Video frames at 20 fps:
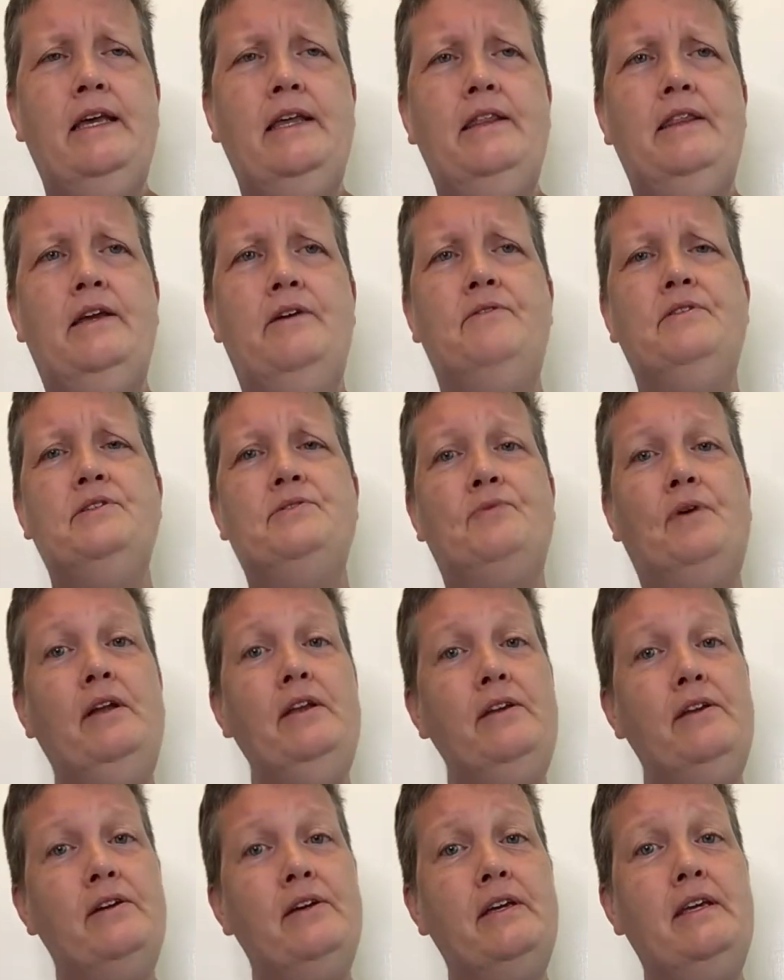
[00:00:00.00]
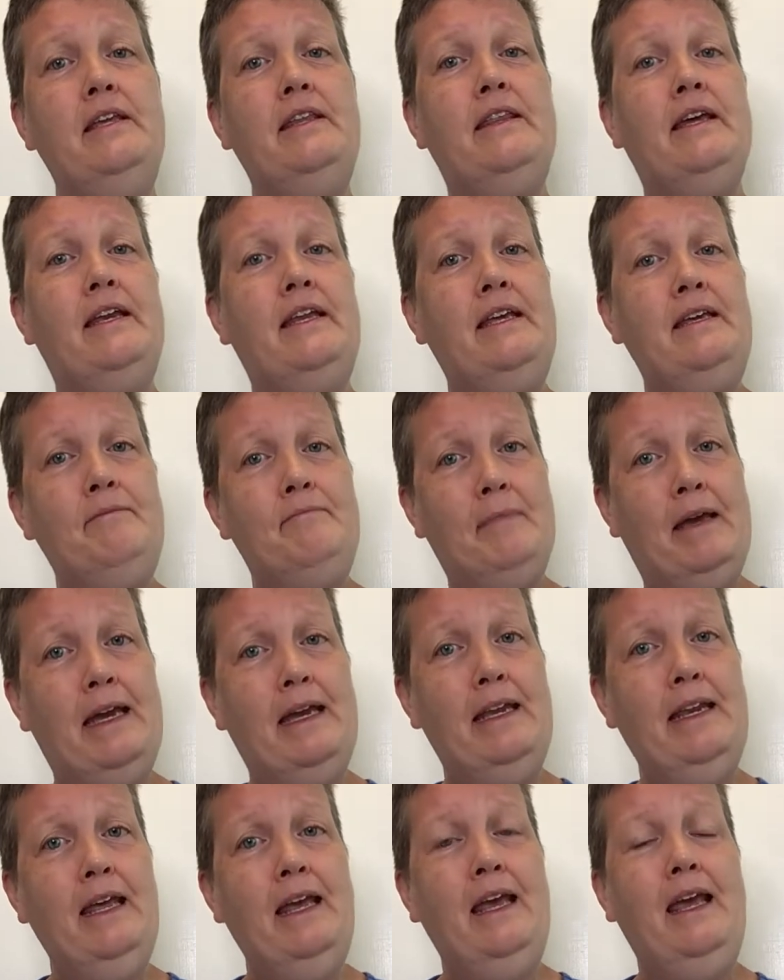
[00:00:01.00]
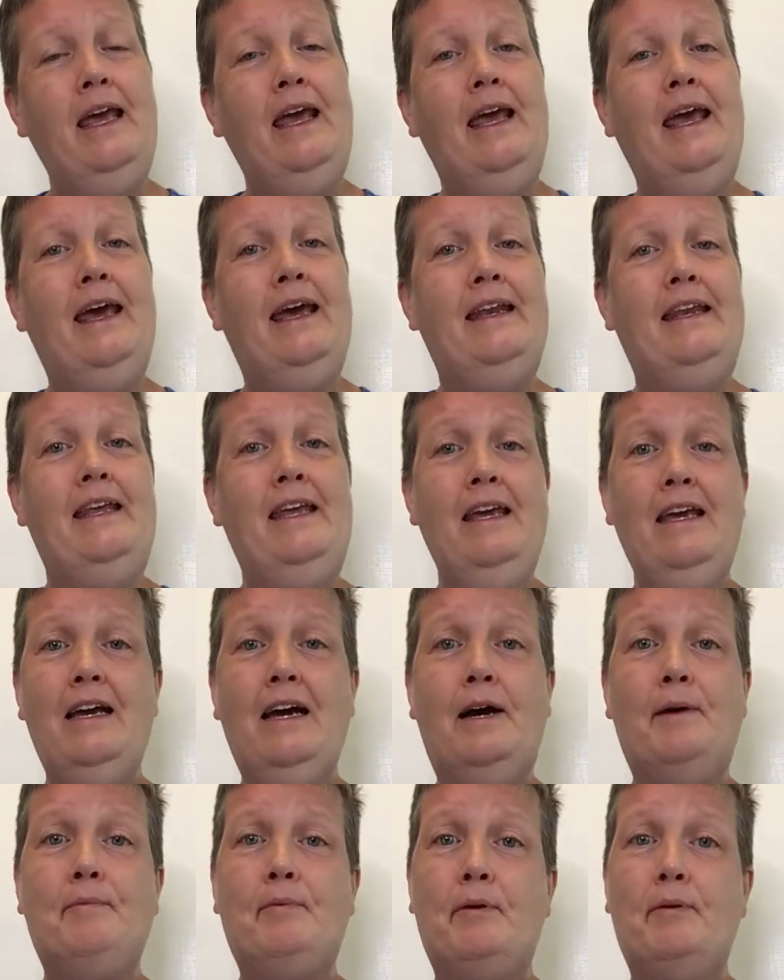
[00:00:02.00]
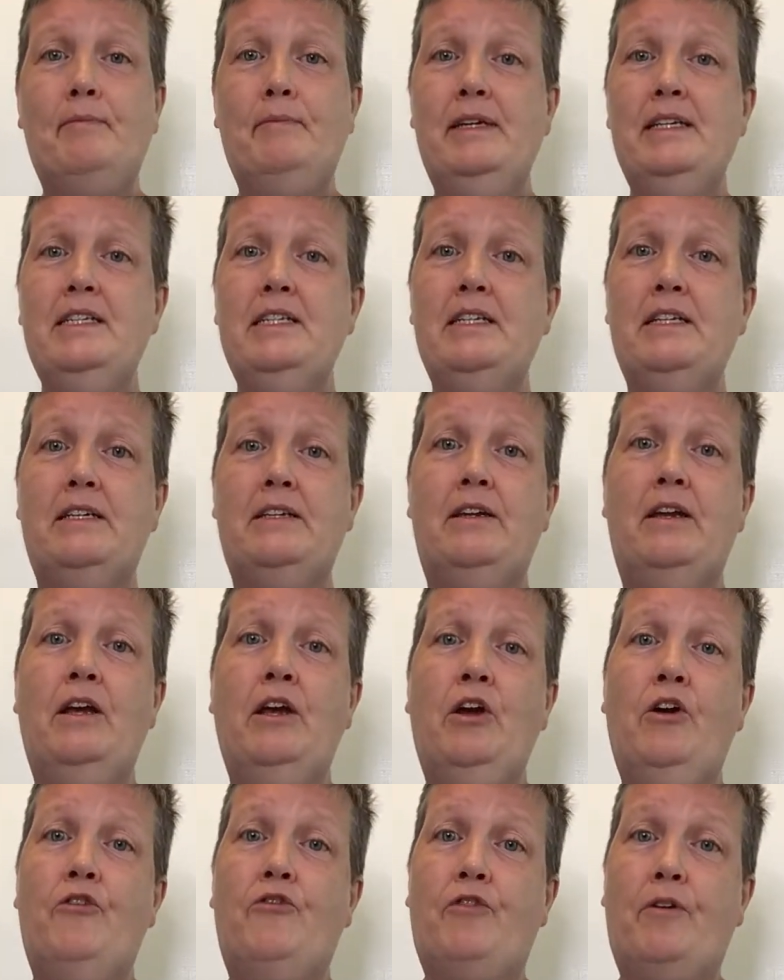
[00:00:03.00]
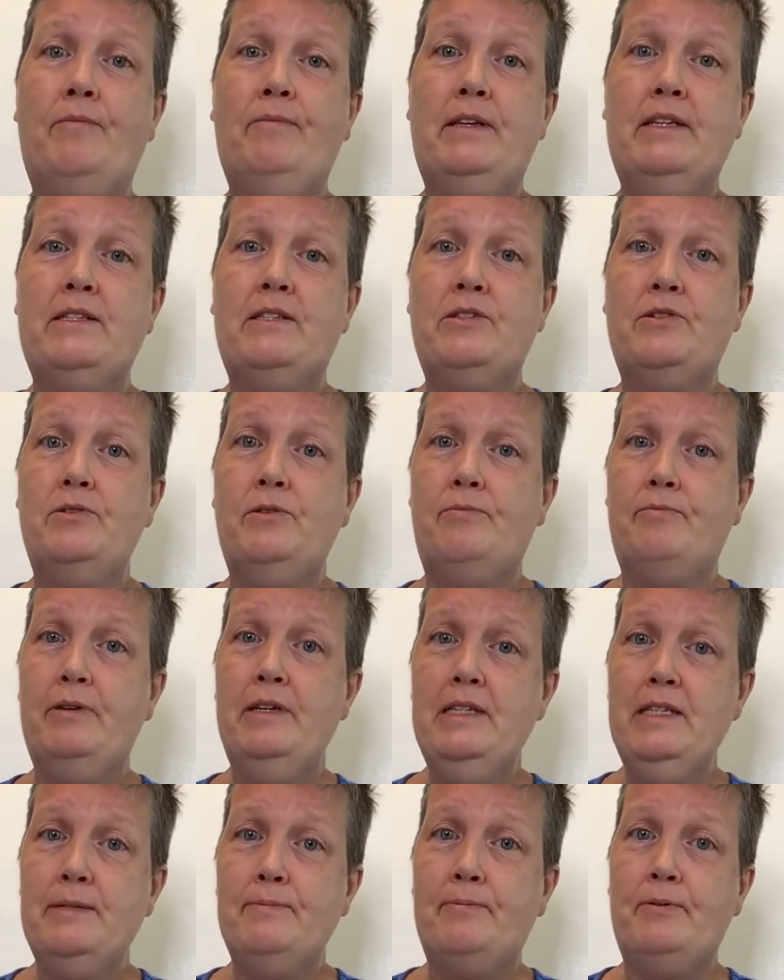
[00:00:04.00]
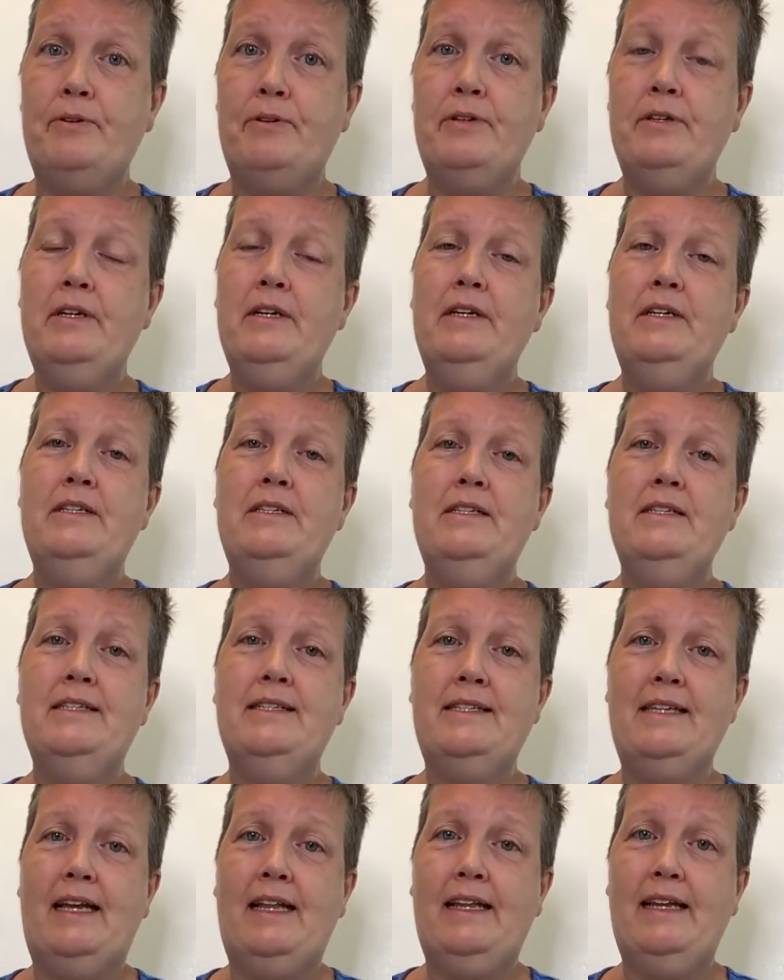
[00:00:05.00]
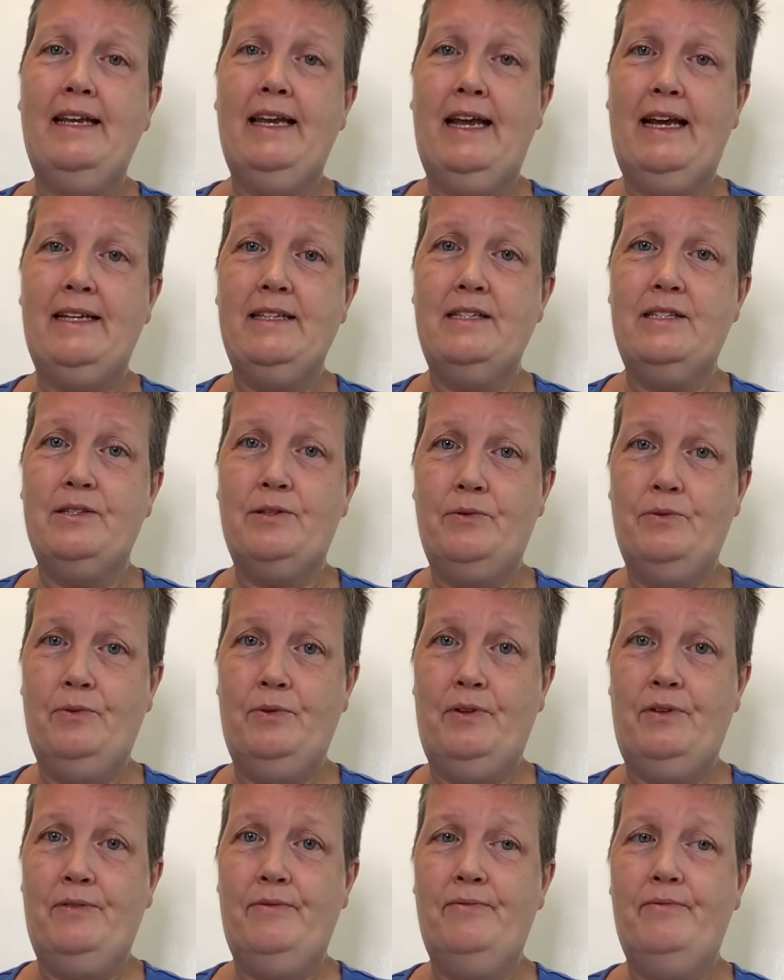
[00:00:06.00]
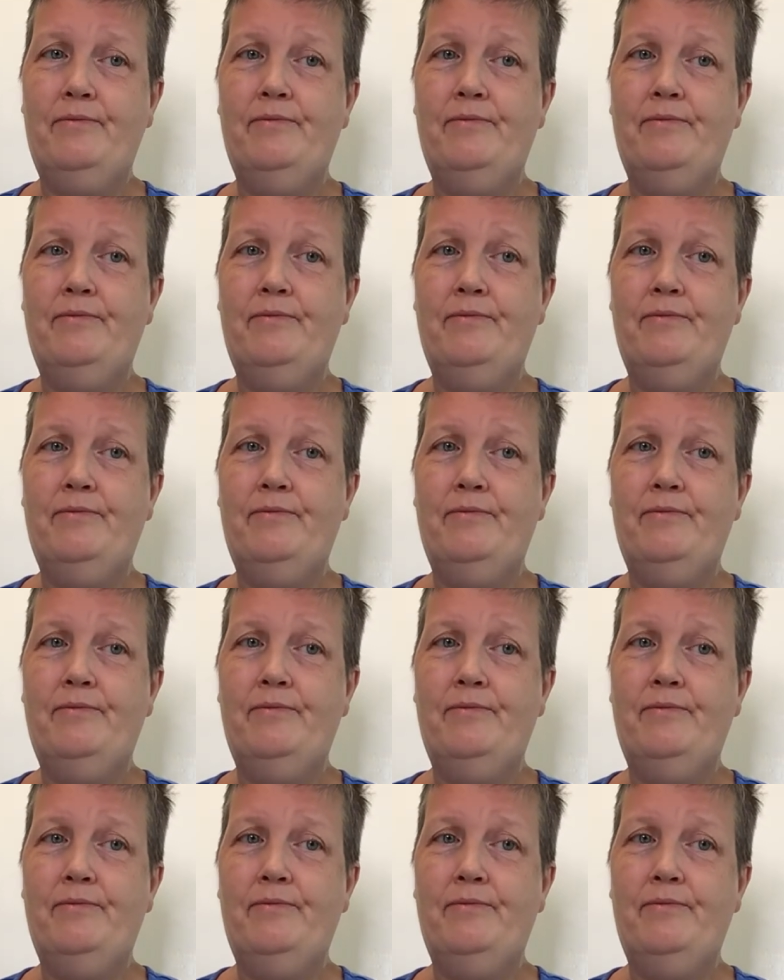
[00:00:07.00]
There was one cookie that he made, and he got permission from the school principal to sell it at school.